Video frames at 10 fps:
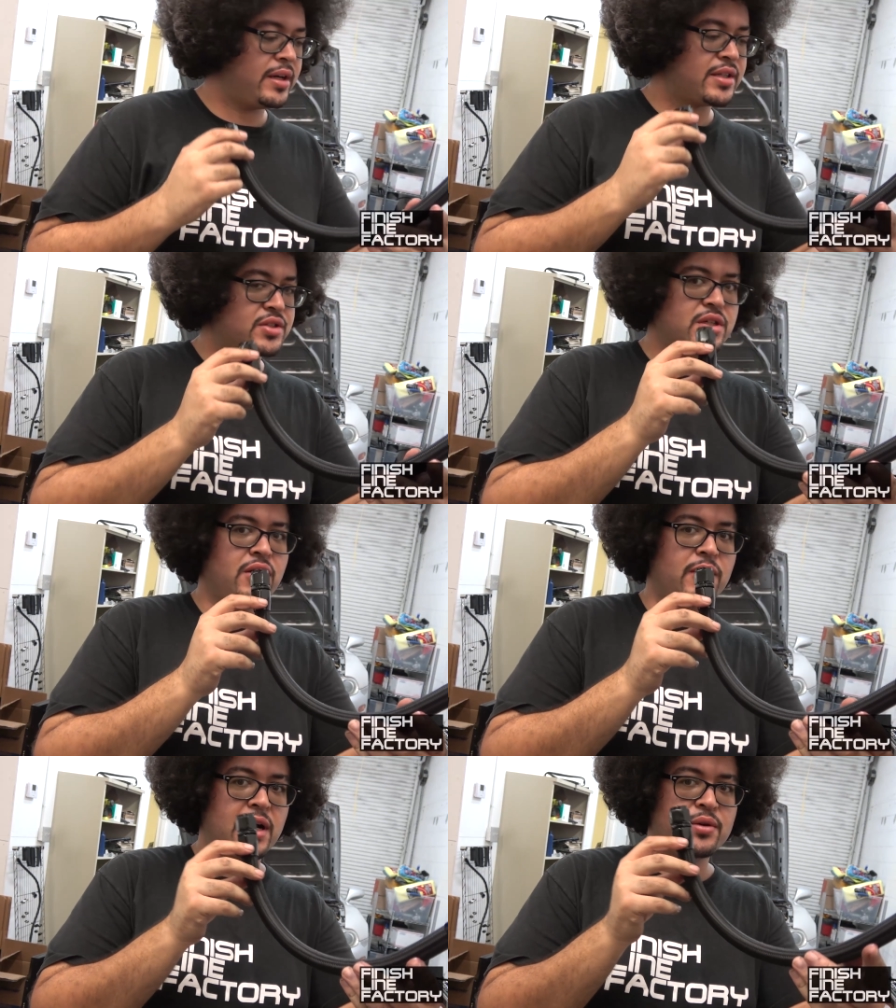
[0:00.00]
Alright,
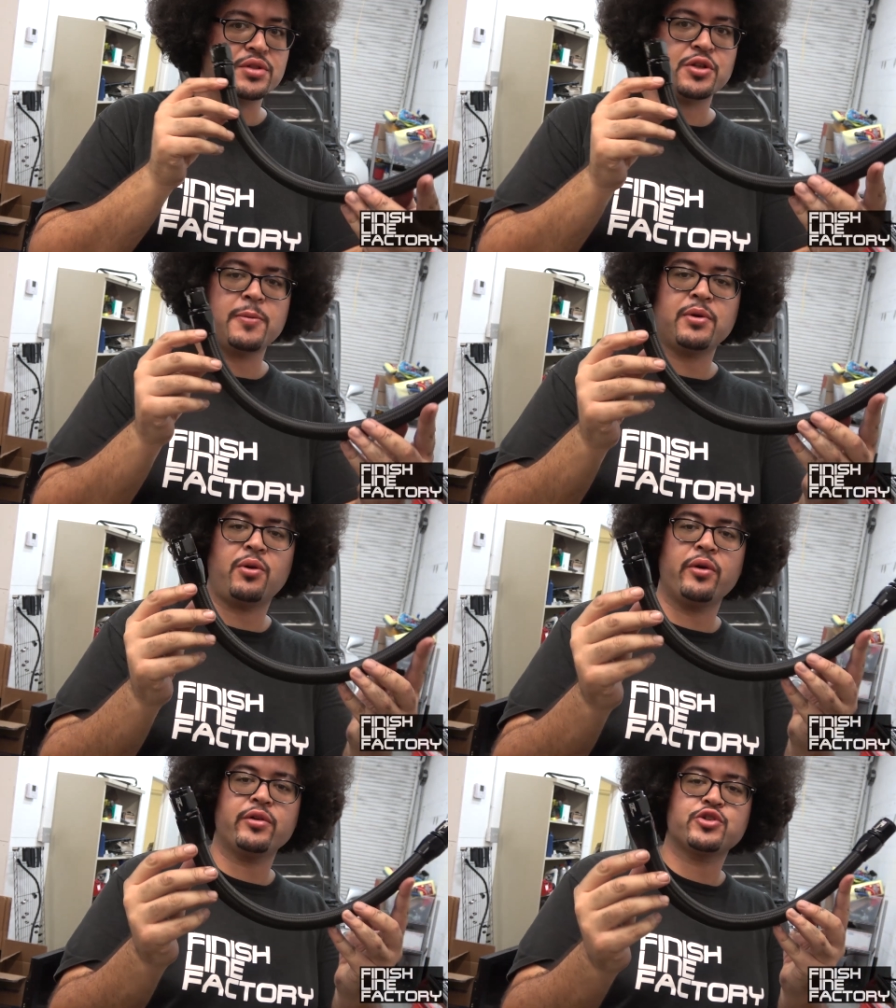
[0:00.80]
so our
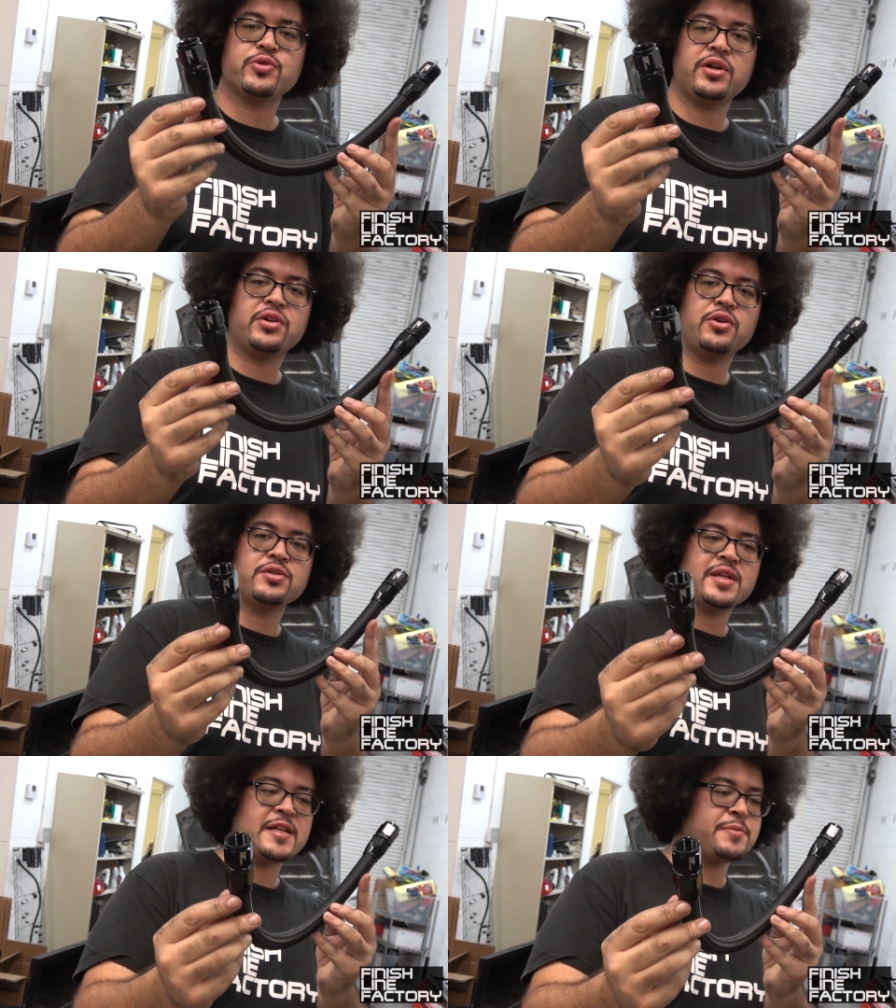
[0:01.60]
turbo oil drain
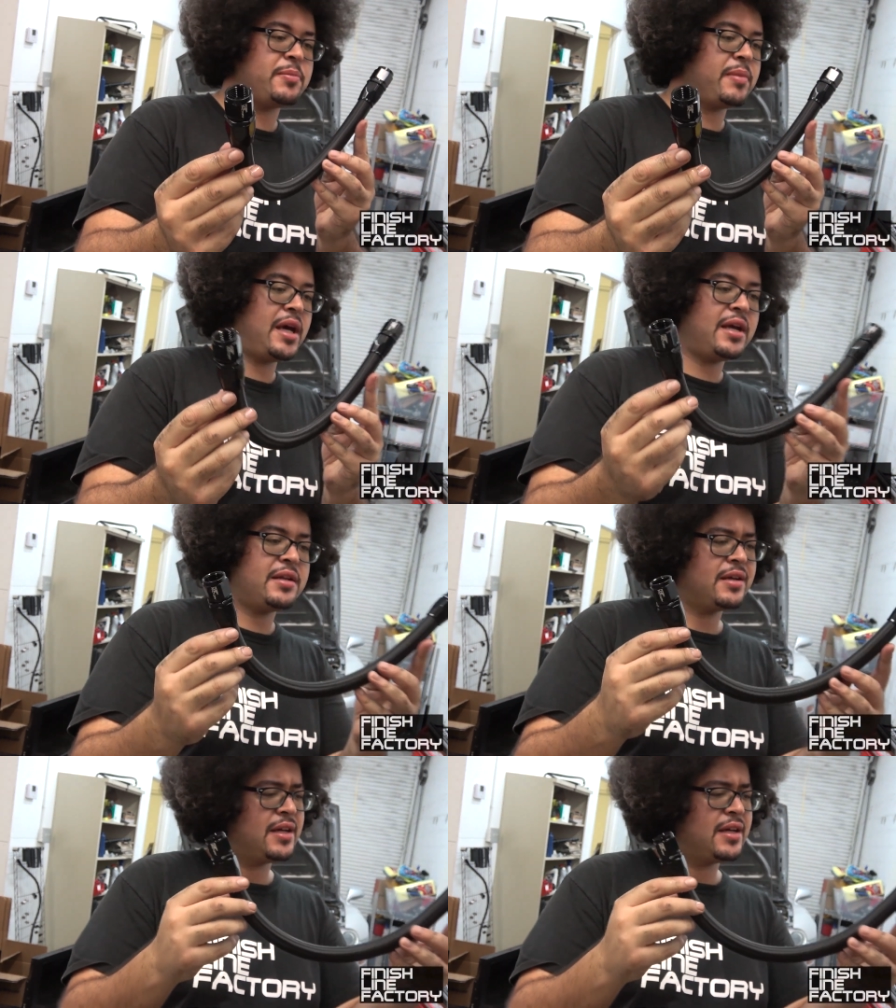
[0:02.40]
hose has been made.